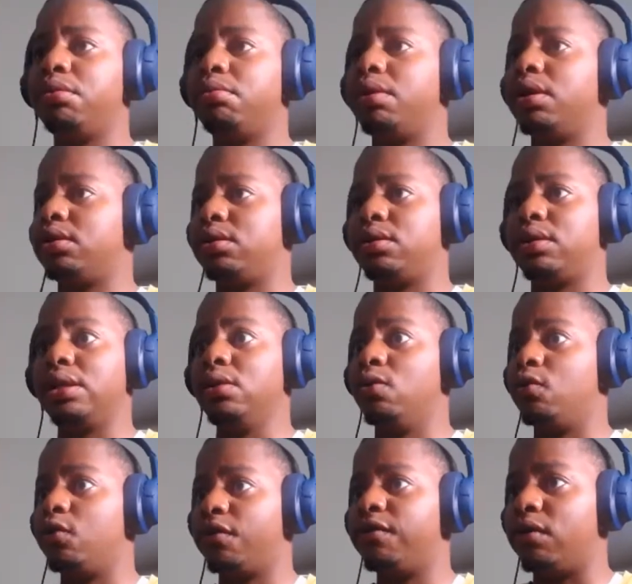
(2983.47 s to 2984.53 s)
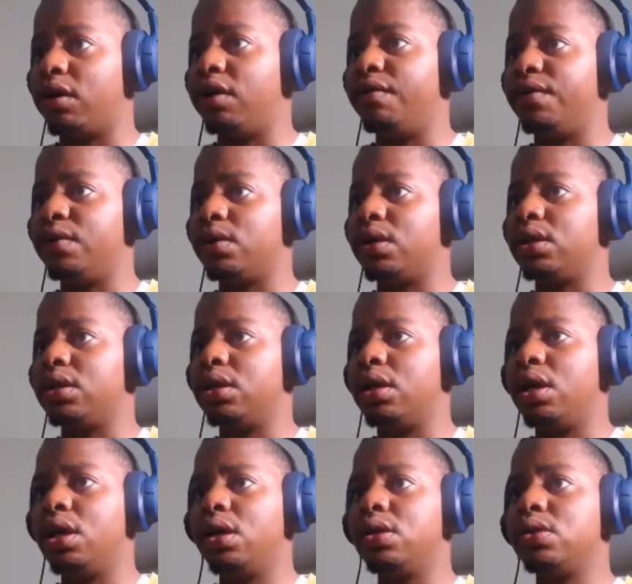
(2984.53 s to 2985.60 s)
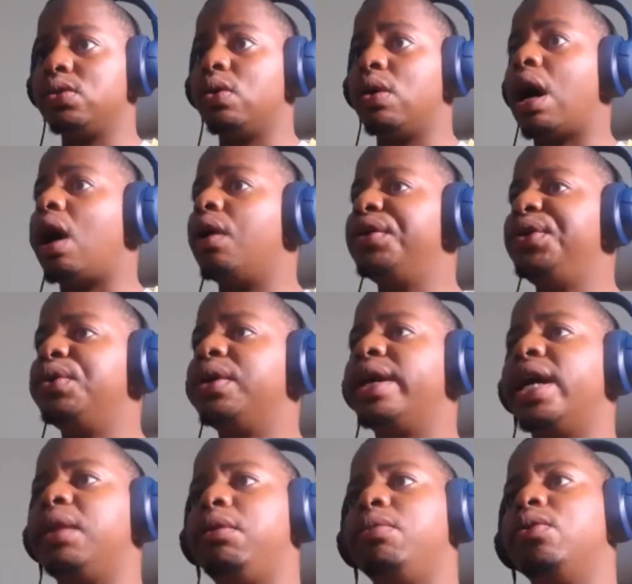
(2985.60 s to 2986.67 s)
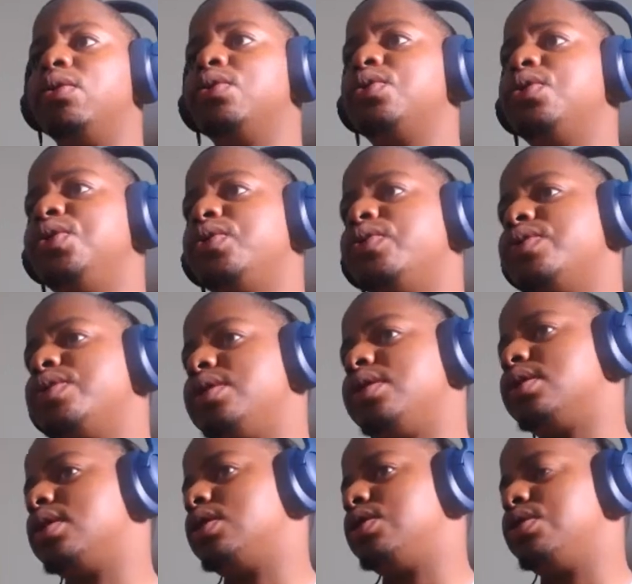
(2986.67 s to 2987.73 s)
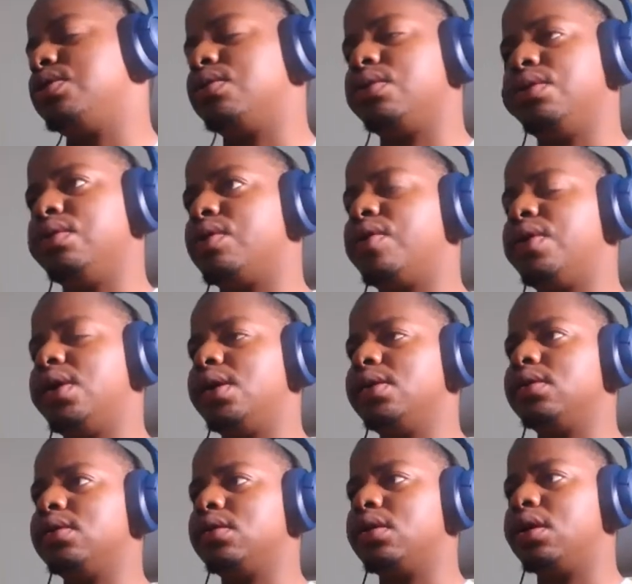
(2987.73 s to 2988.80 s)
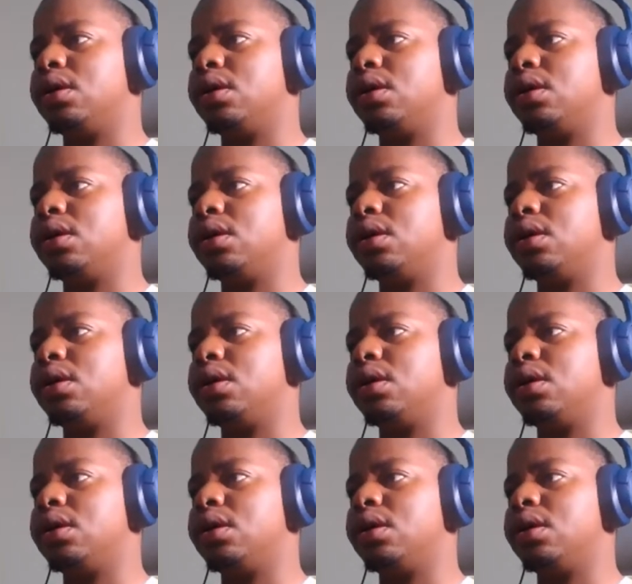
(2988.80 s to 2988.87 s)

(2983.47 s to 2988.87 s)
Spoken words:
but doesn't work for everyone. So how do you get people to use things that you created?